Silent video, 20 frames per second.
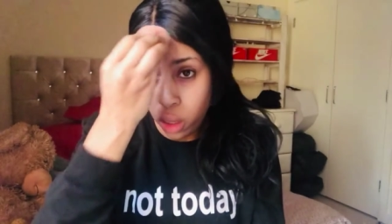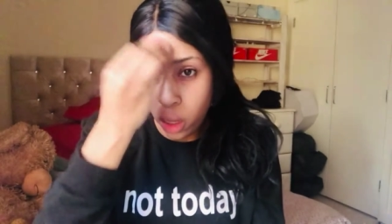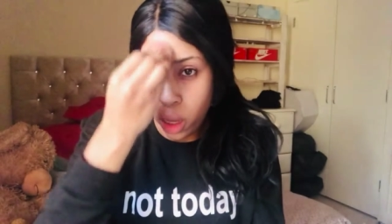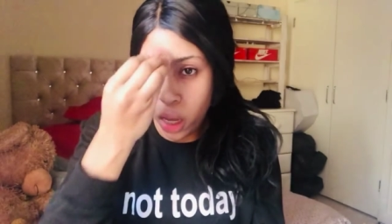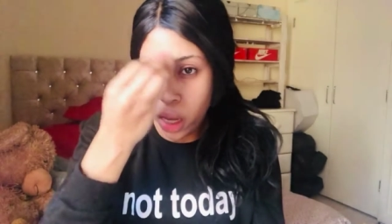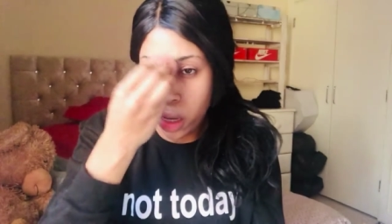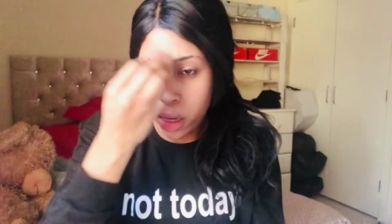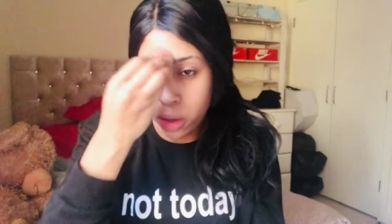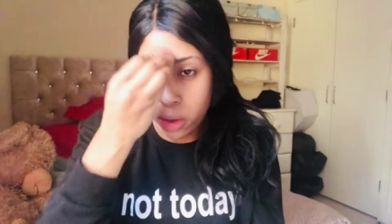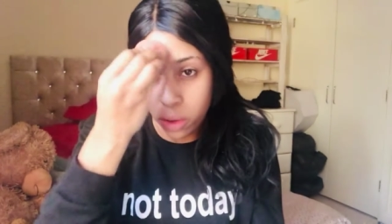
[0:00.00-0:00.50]

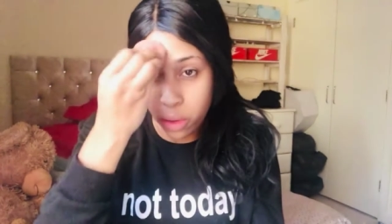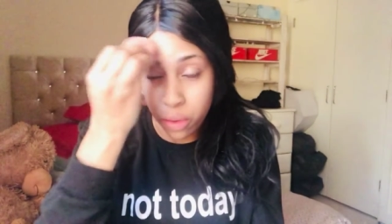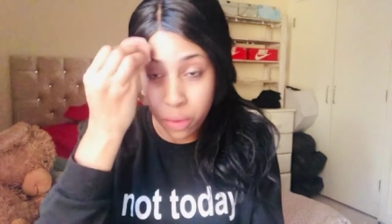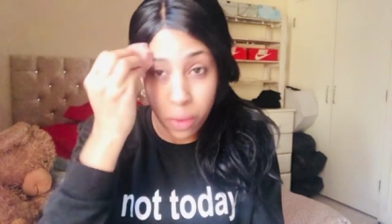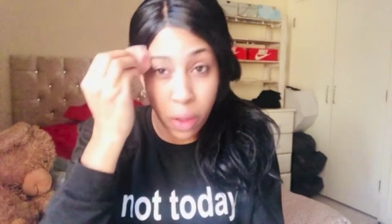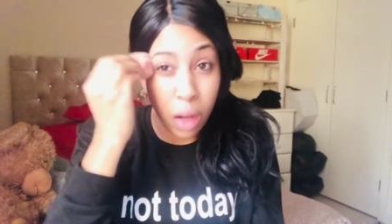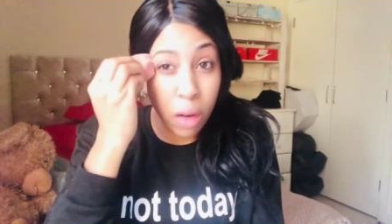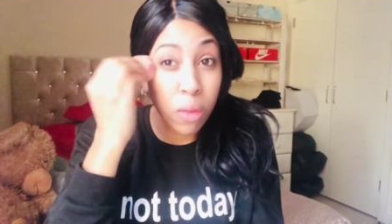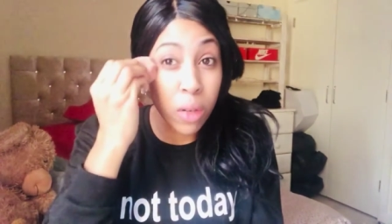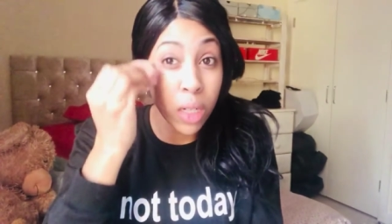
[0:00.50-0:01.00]
and
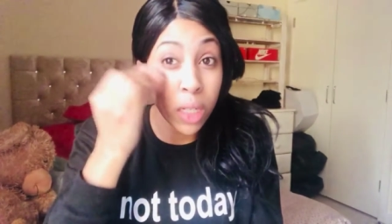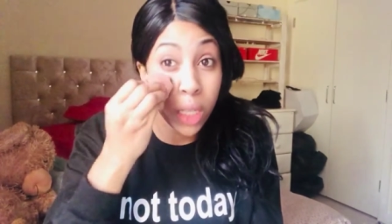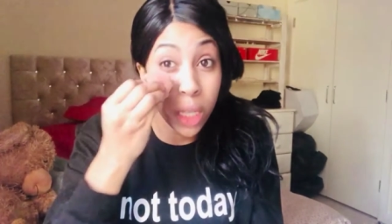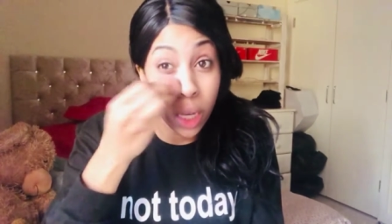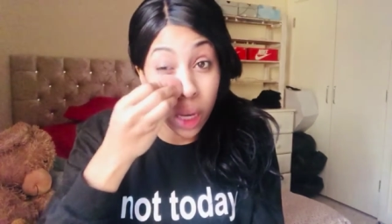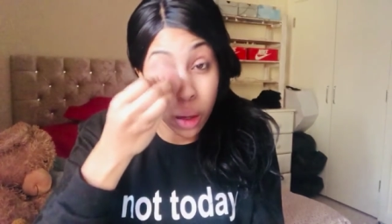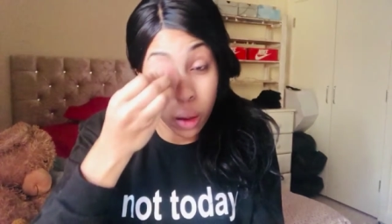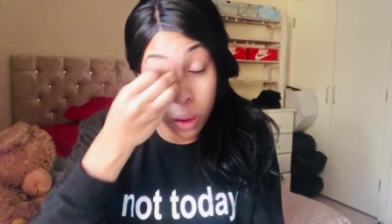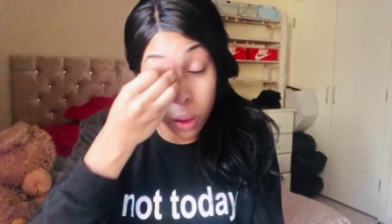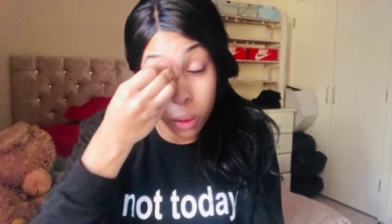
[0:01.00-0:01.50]
that really
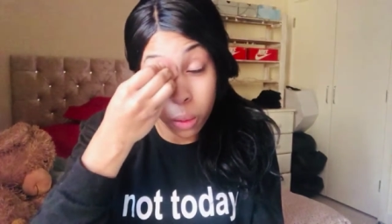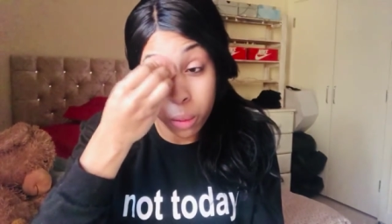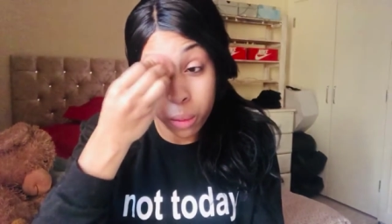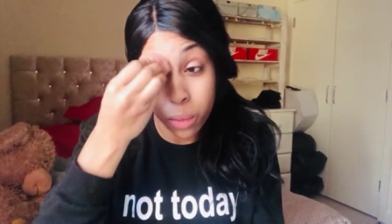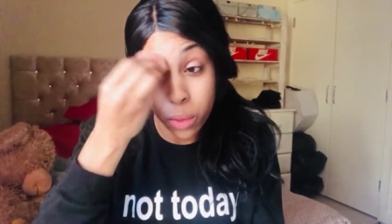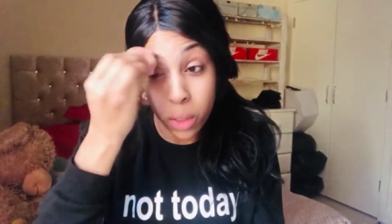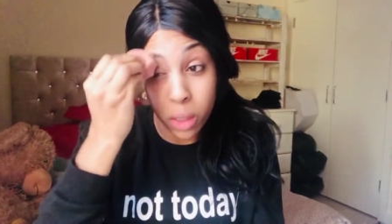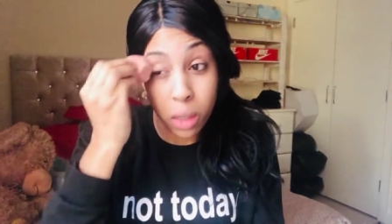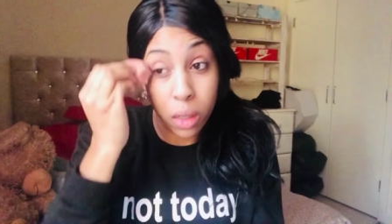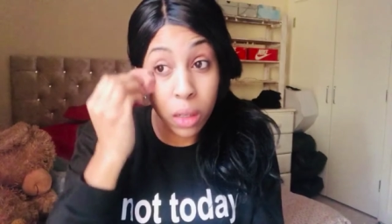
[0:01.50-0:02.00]

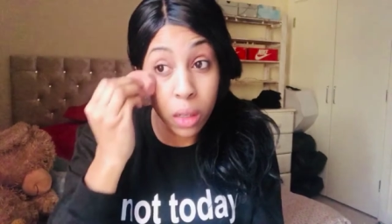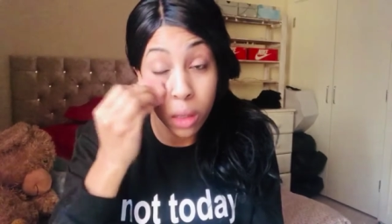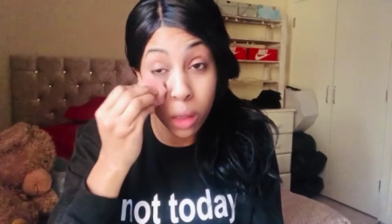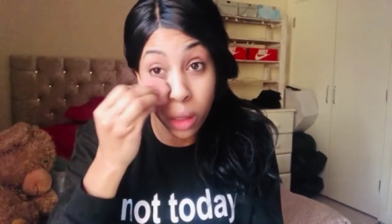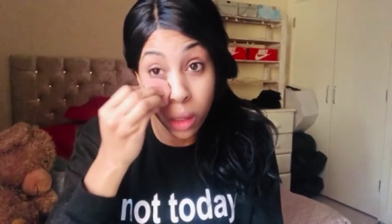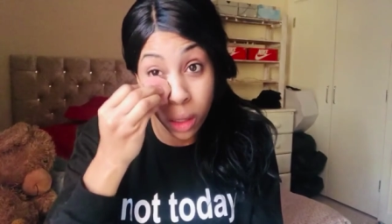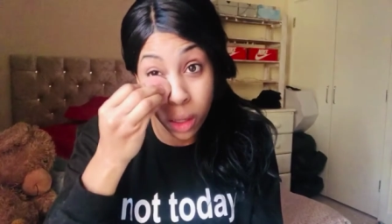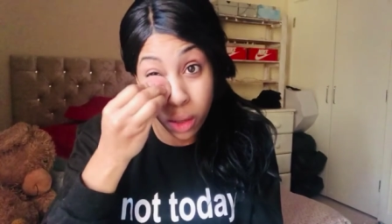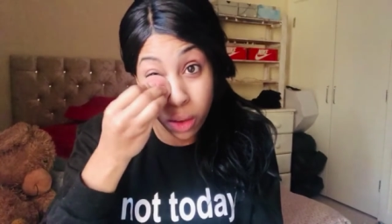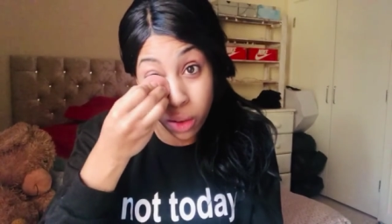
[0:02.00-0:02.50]
helped
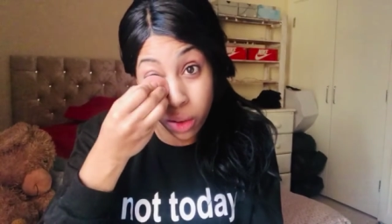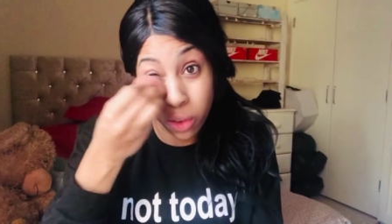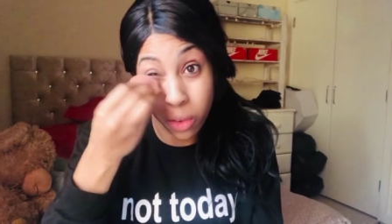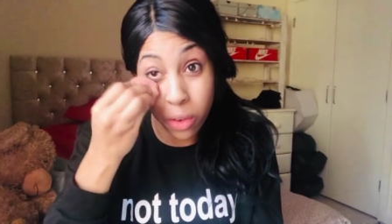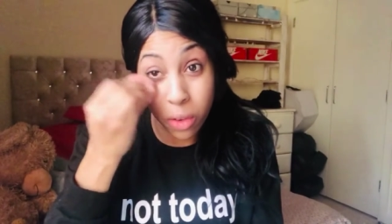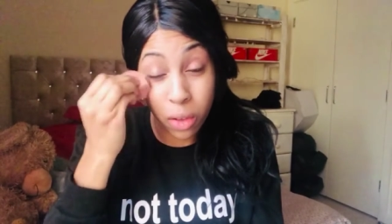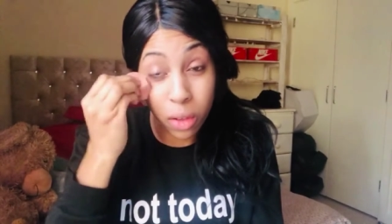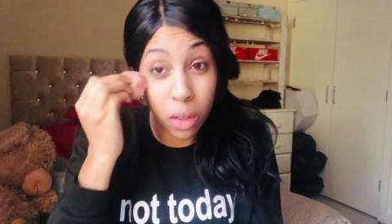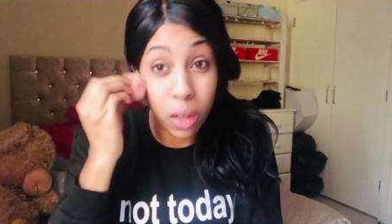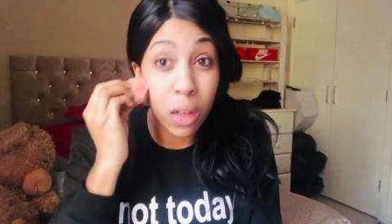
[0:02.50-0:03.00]

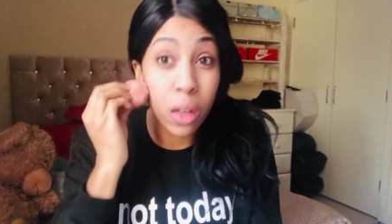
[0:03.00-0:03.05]
it's